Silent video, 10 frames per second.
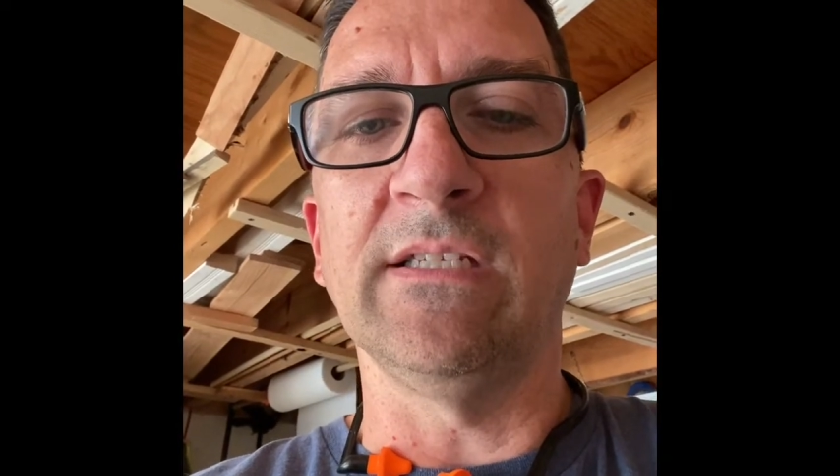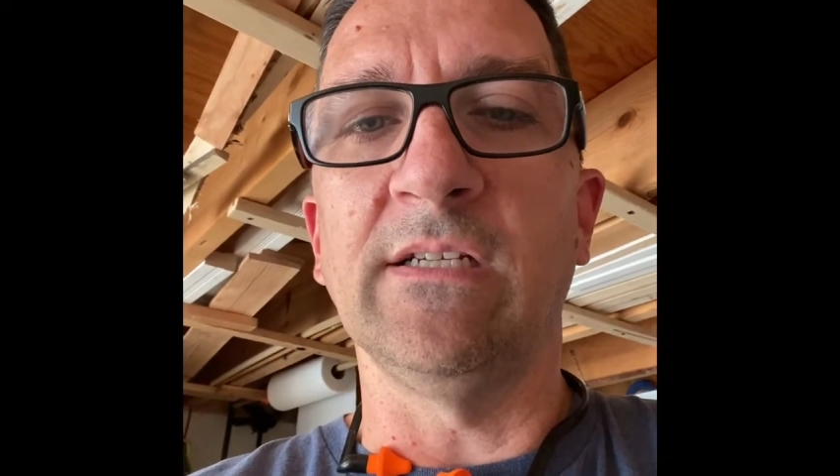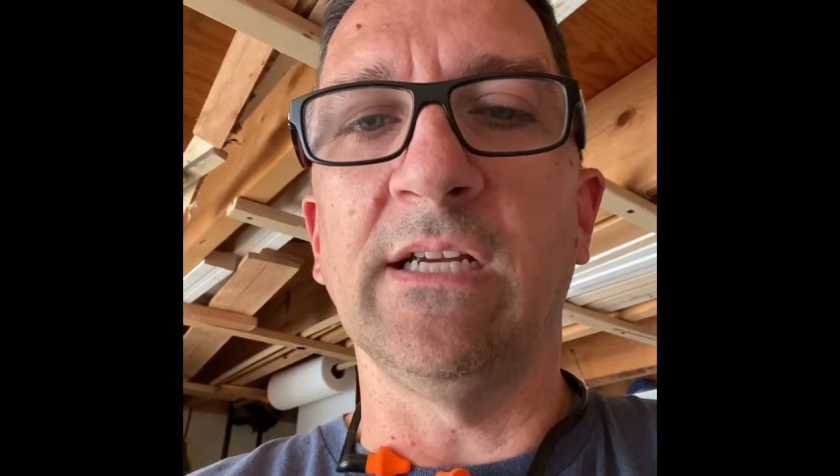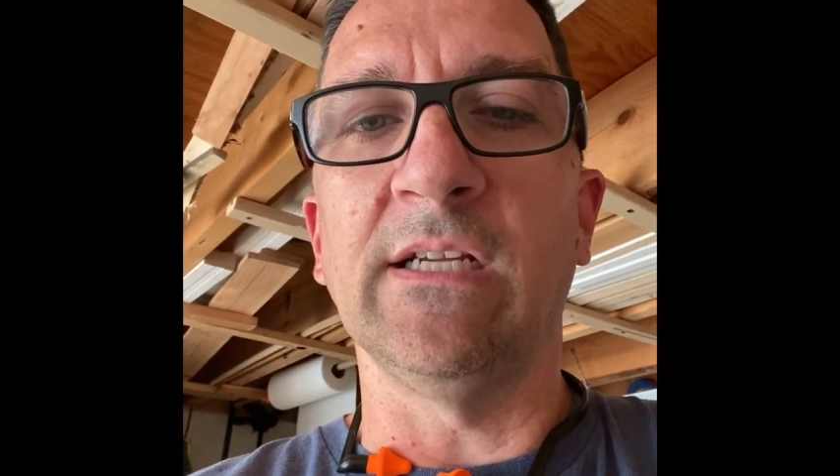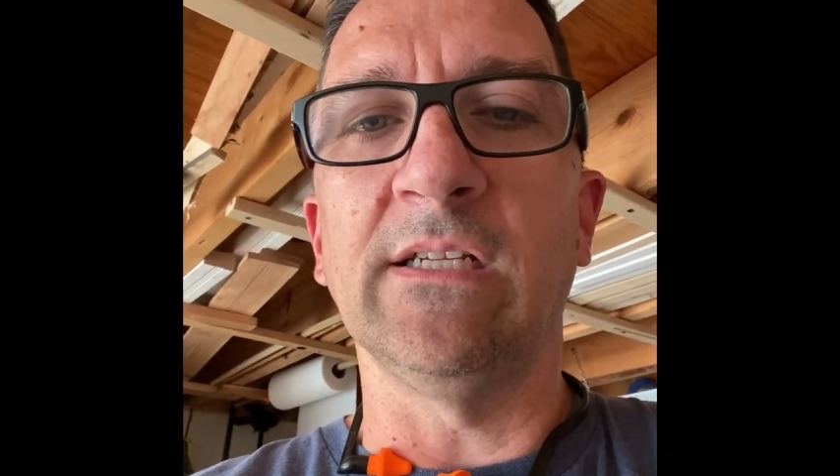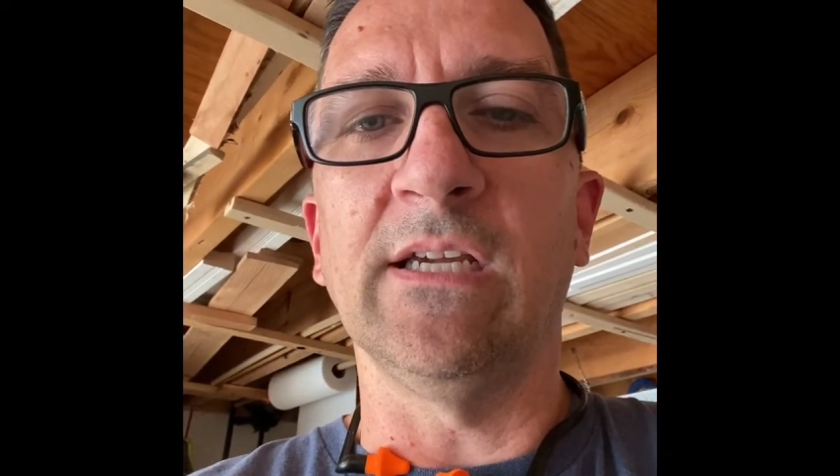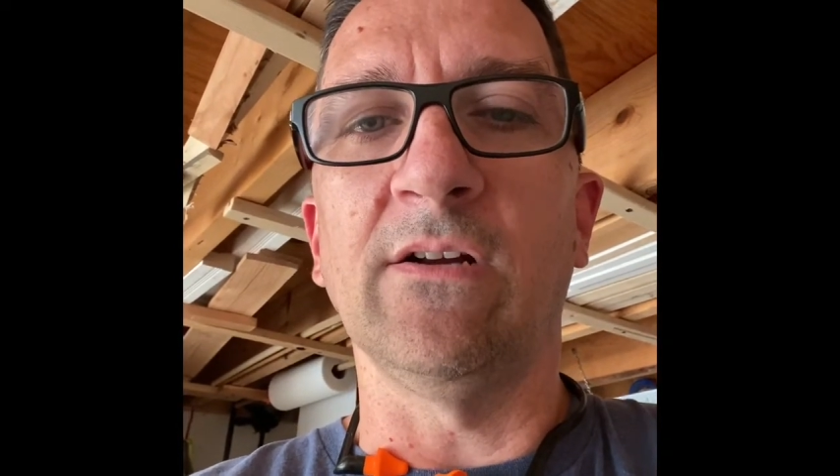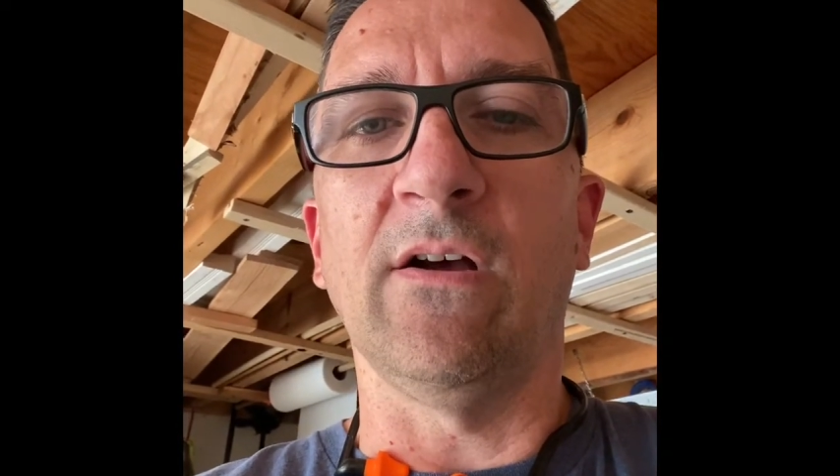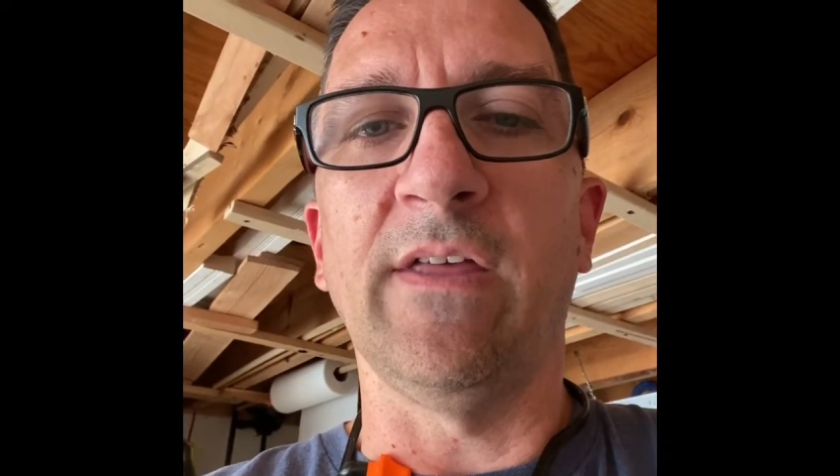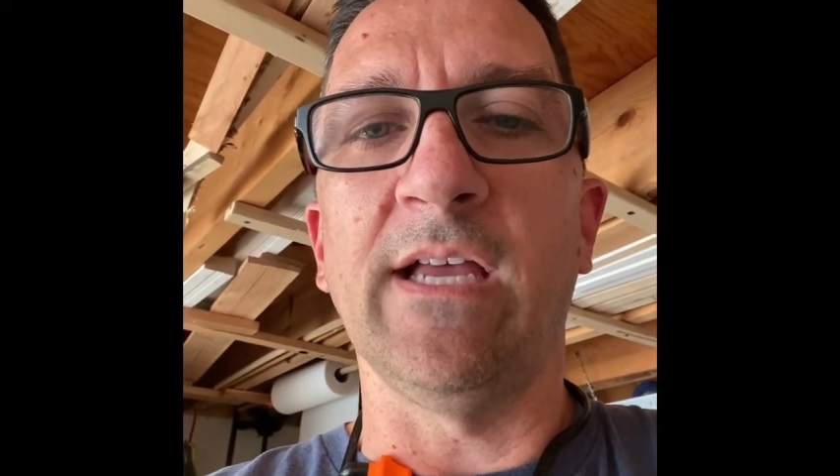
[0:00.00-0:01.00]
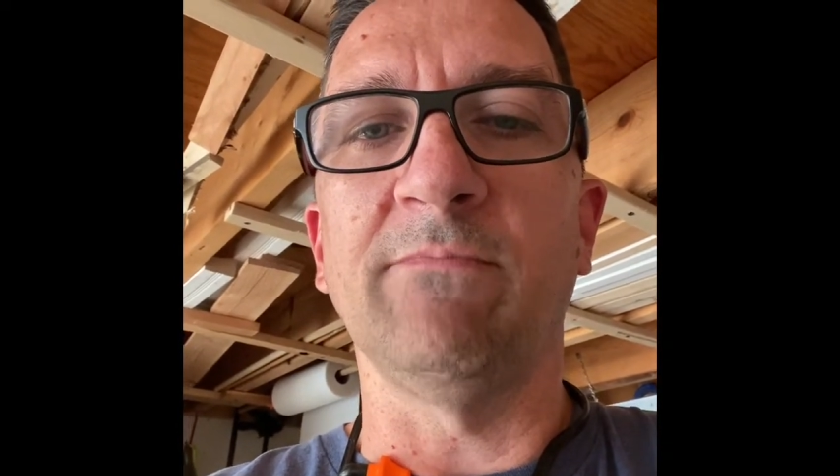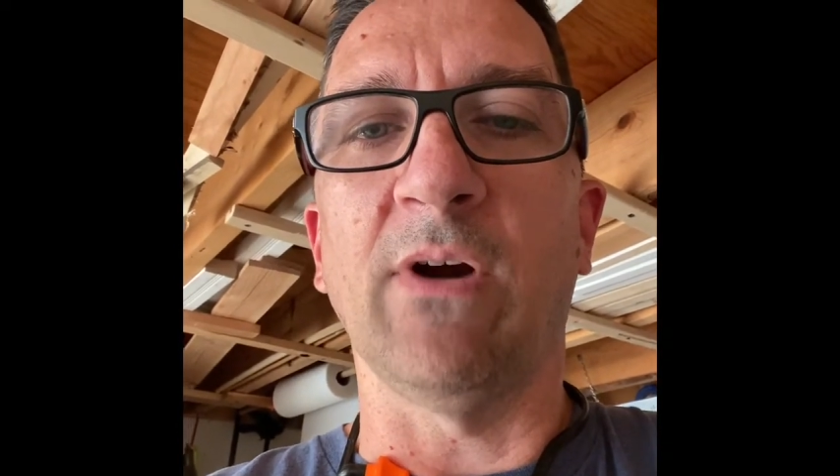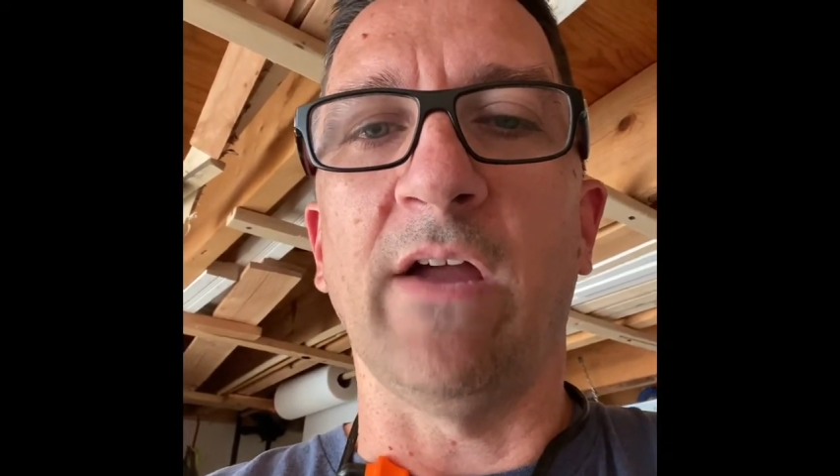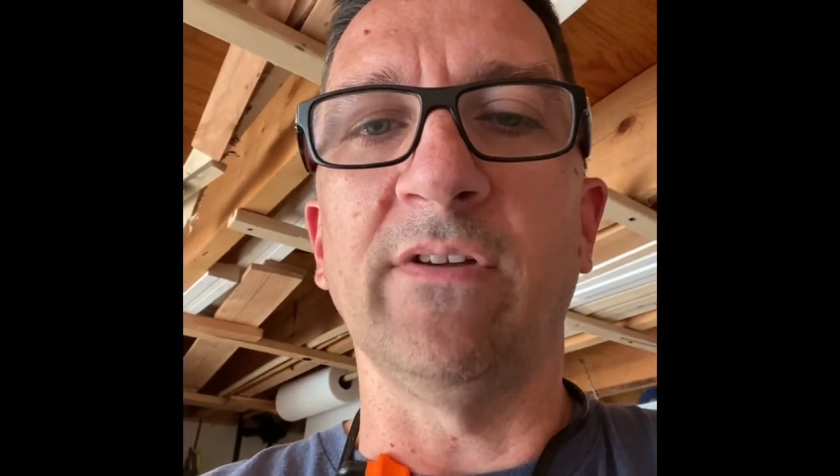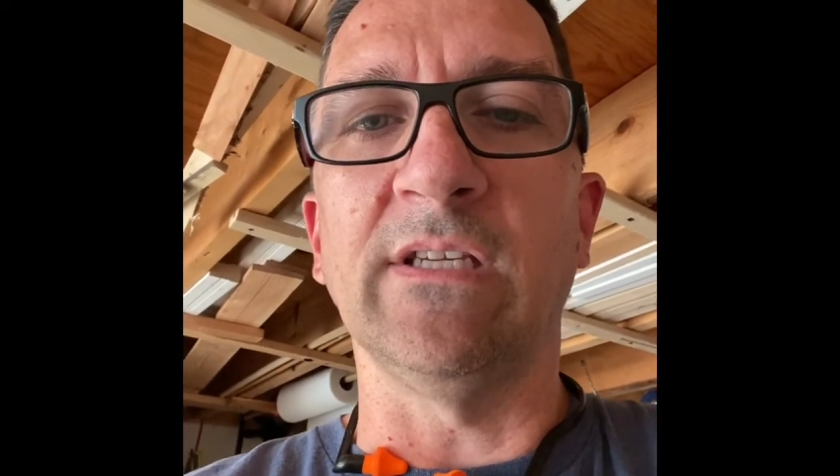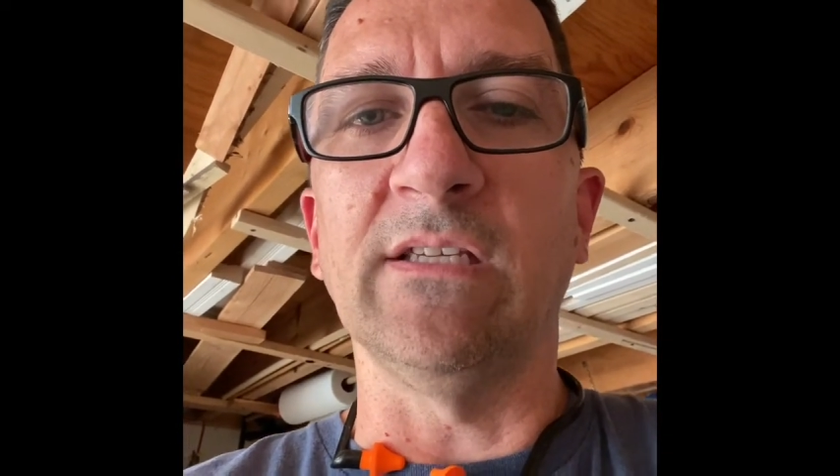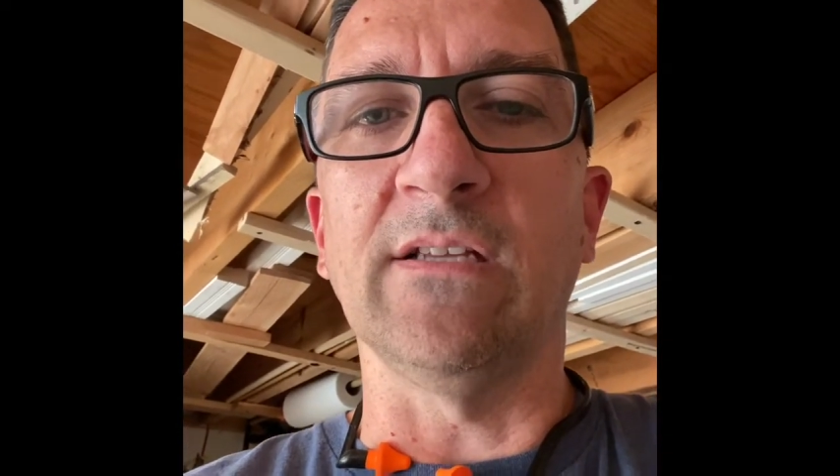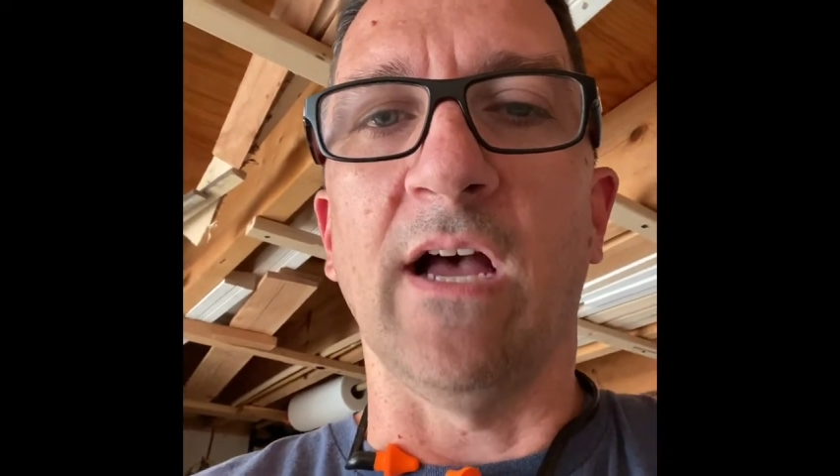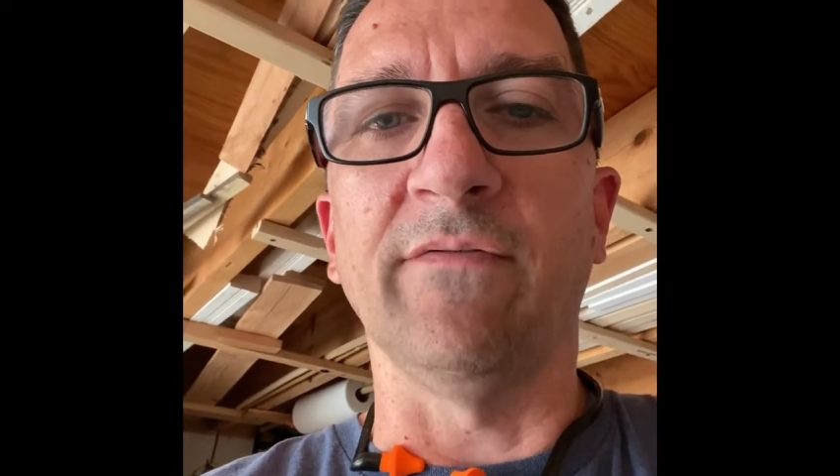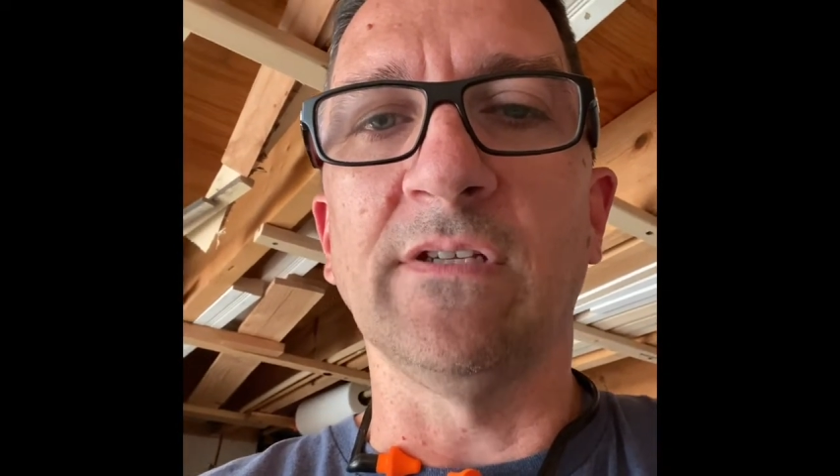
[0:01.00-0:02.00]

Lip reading: and dignity and all that privacy stuff.